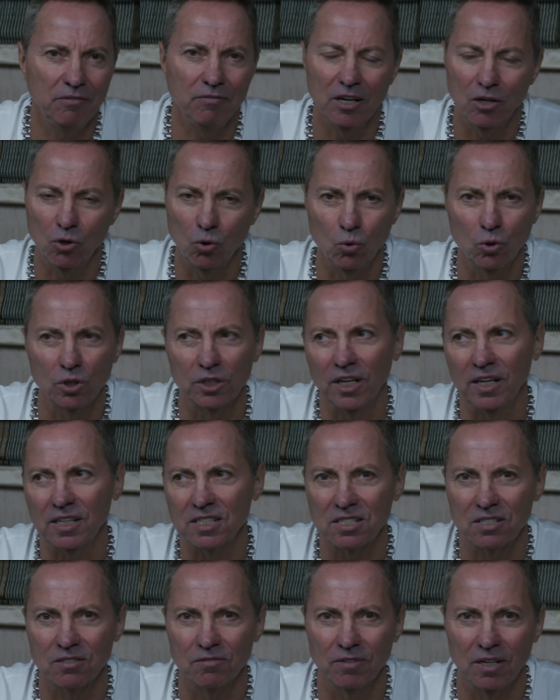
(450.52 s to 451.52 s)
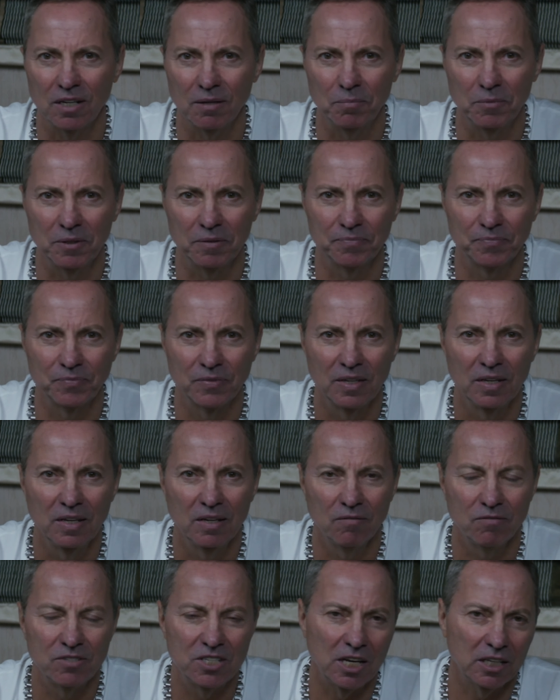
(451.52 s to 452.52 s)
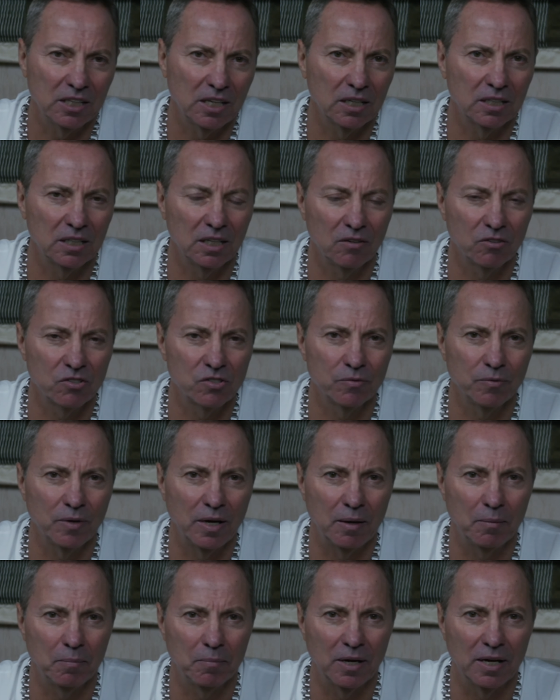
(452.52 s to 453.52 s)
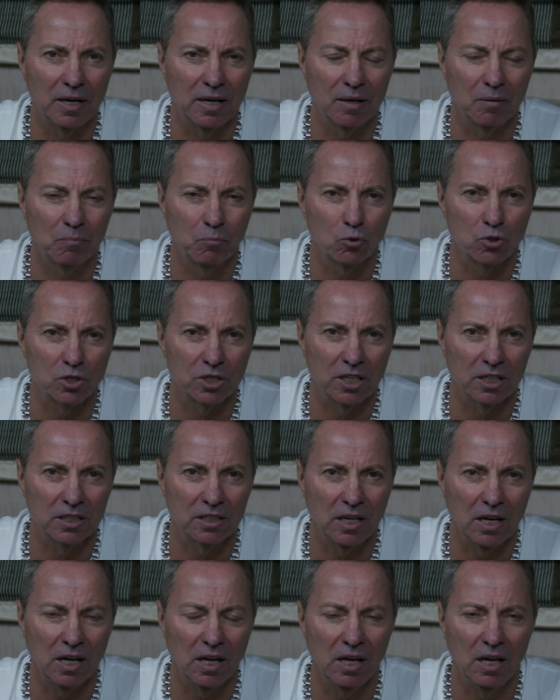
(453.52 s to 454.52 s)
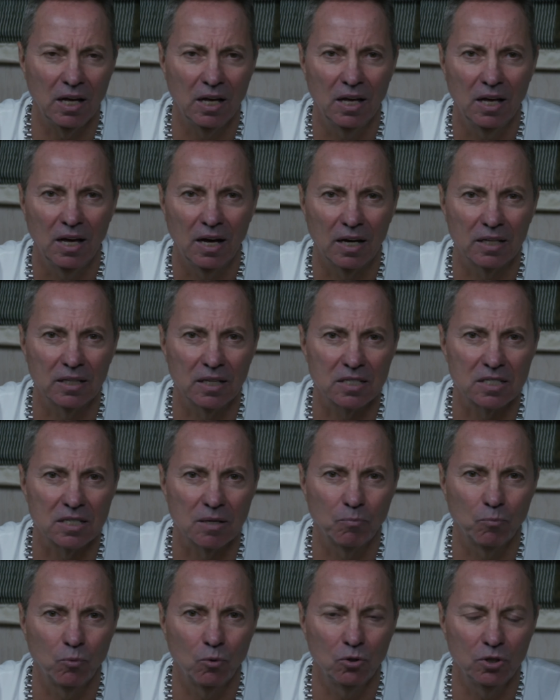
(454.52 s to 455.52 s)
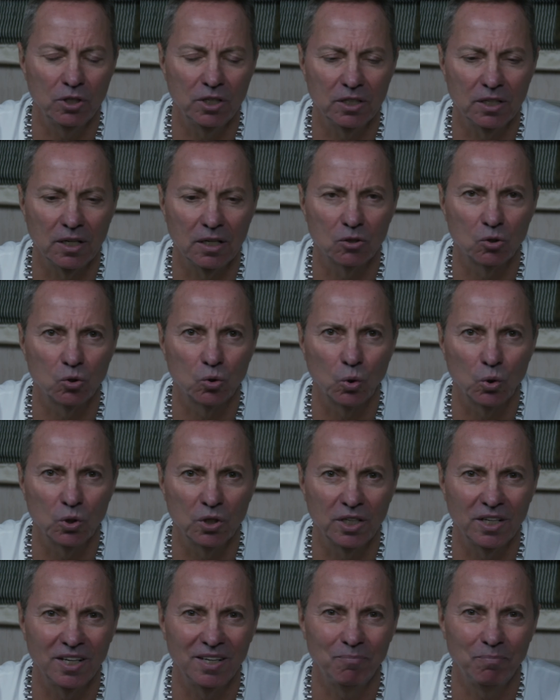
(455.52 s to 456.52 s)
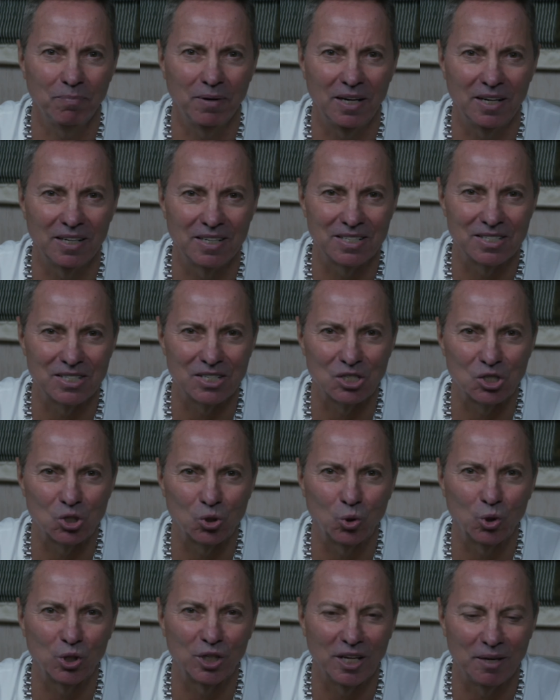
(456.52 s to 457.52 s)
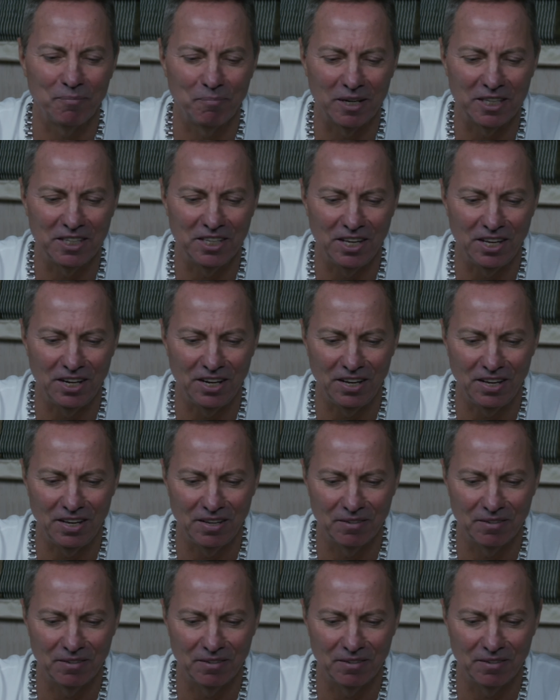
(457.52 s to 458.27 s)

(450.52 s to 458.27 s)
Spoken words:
nor around you and me, and the so-called emptiness. It is filled with subtle polarizing matter.